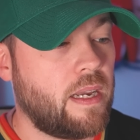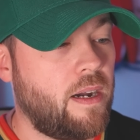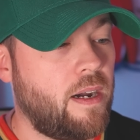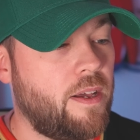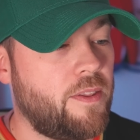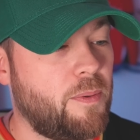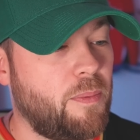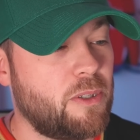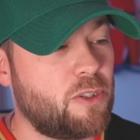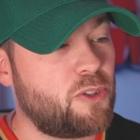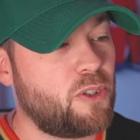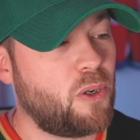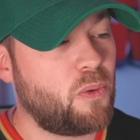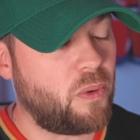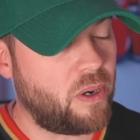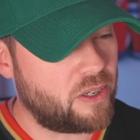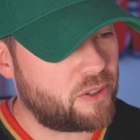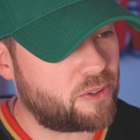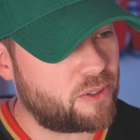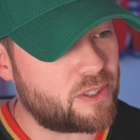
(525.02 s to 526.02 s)
The Montreal
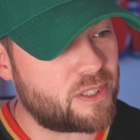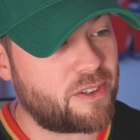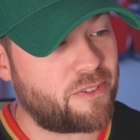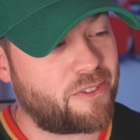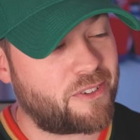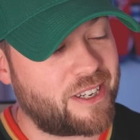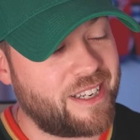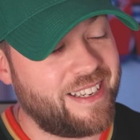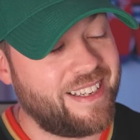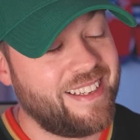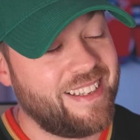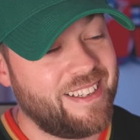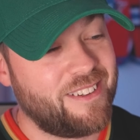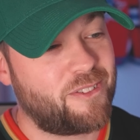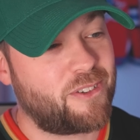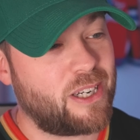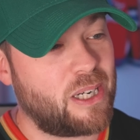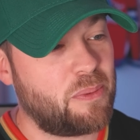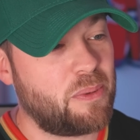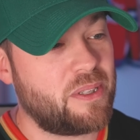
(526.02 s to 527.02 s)
Wanderers, I
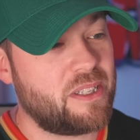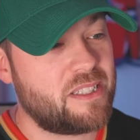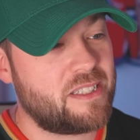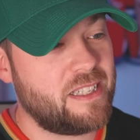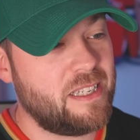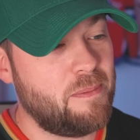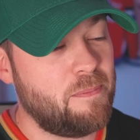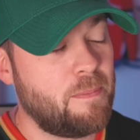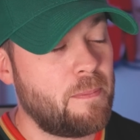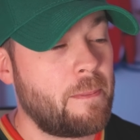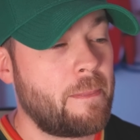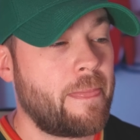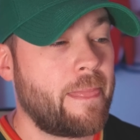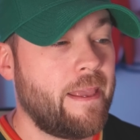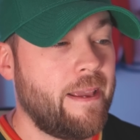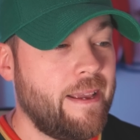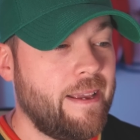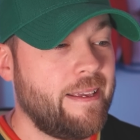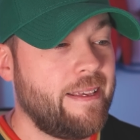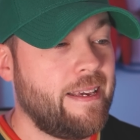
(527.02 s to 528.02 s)
forgot about this team.
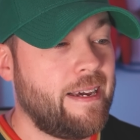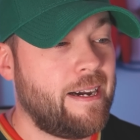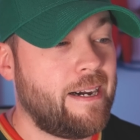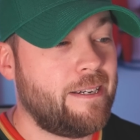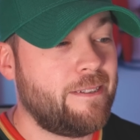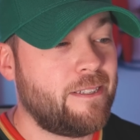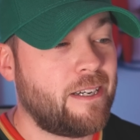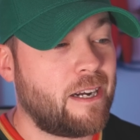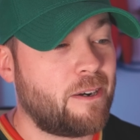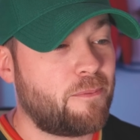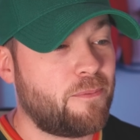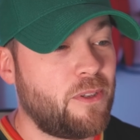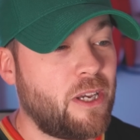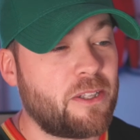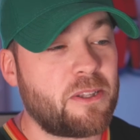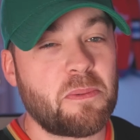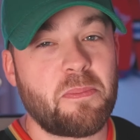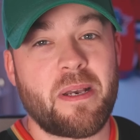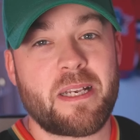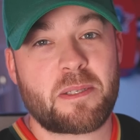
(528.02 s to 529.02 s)
Yeah,
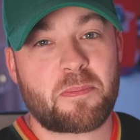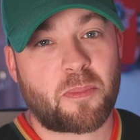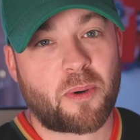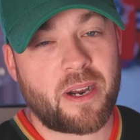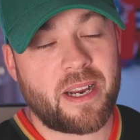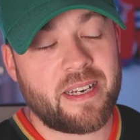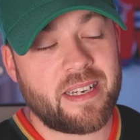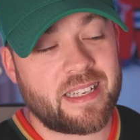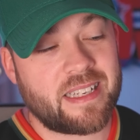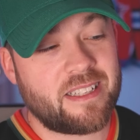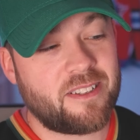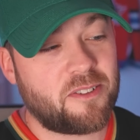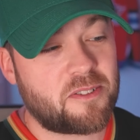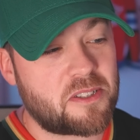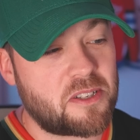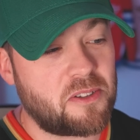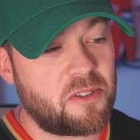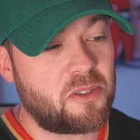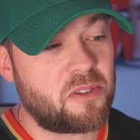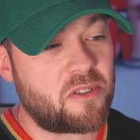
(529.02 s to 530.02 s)
not the best branding. It
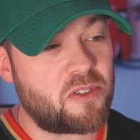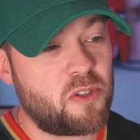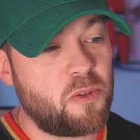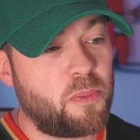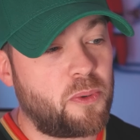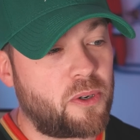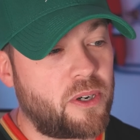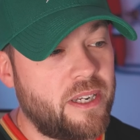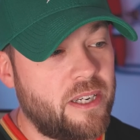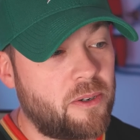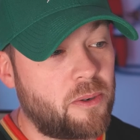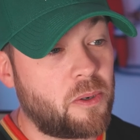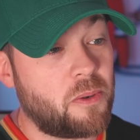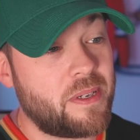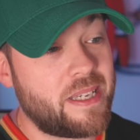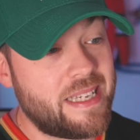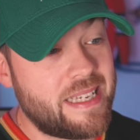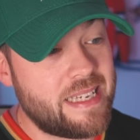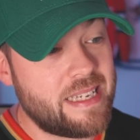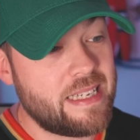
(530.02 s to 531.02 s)
looks a little
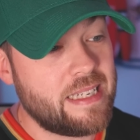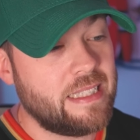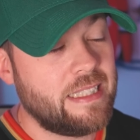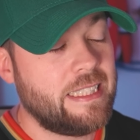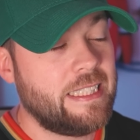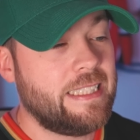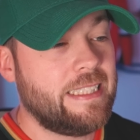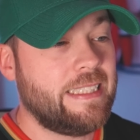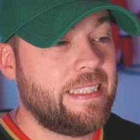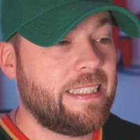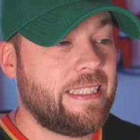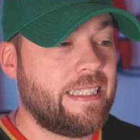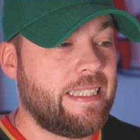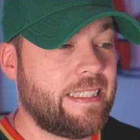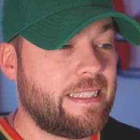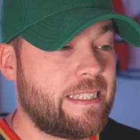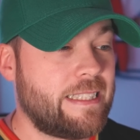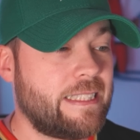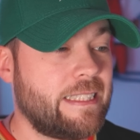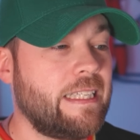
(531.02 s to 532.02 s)
superhero-y.
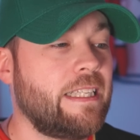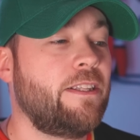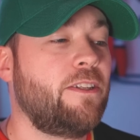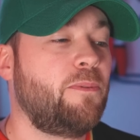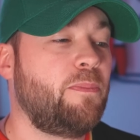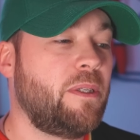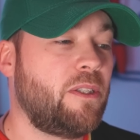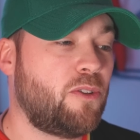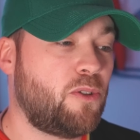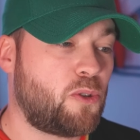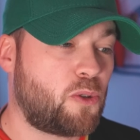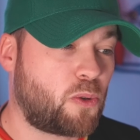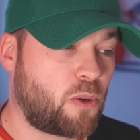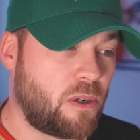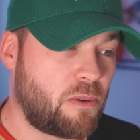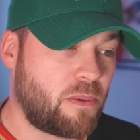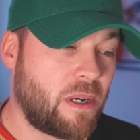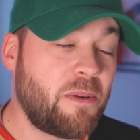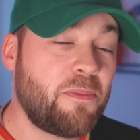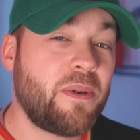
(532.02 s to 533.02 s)
It's a little bit
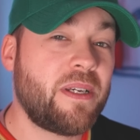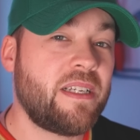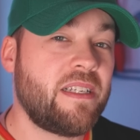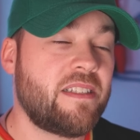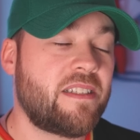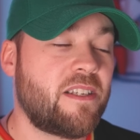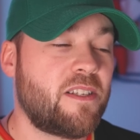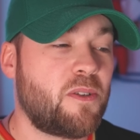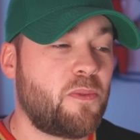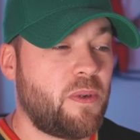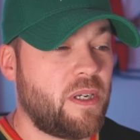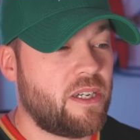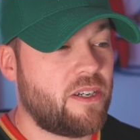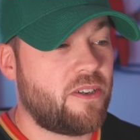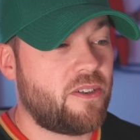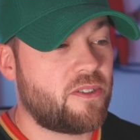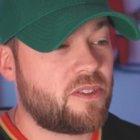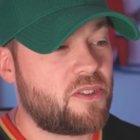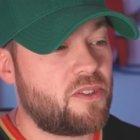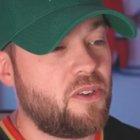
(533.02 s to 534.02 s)
Detroit Red Wings as
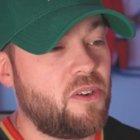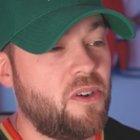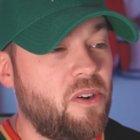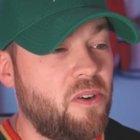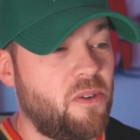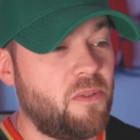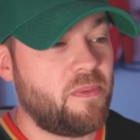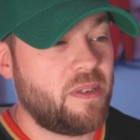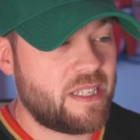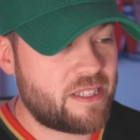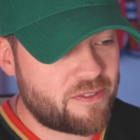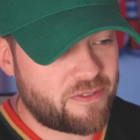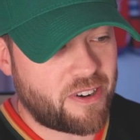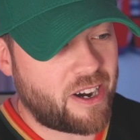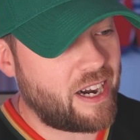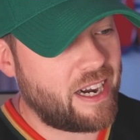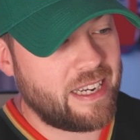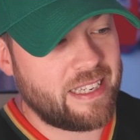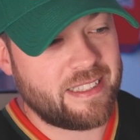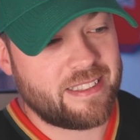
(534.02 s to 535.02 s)
well, so it's
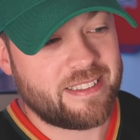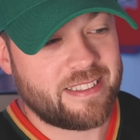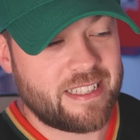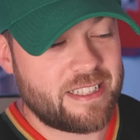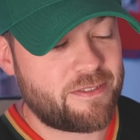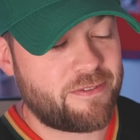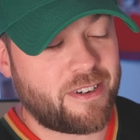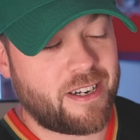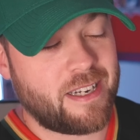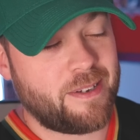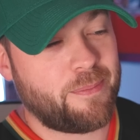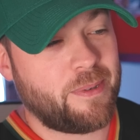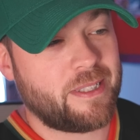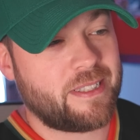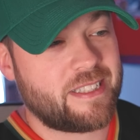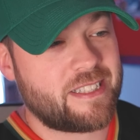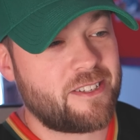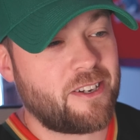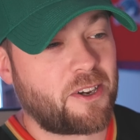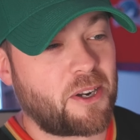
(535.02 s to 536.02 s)
fine. It's fine, but
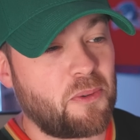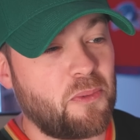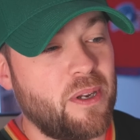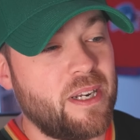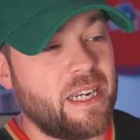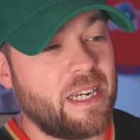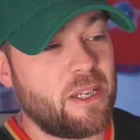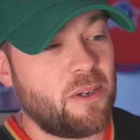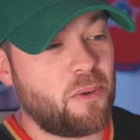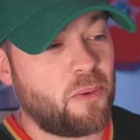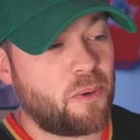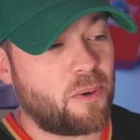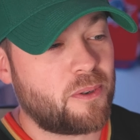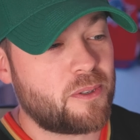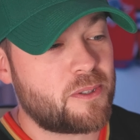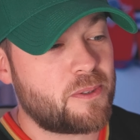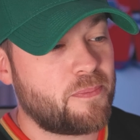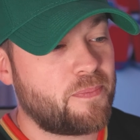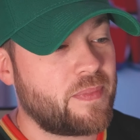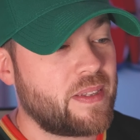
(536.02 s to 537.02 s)
it's not going to win any
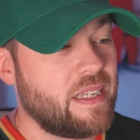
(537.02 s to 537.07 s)
awards.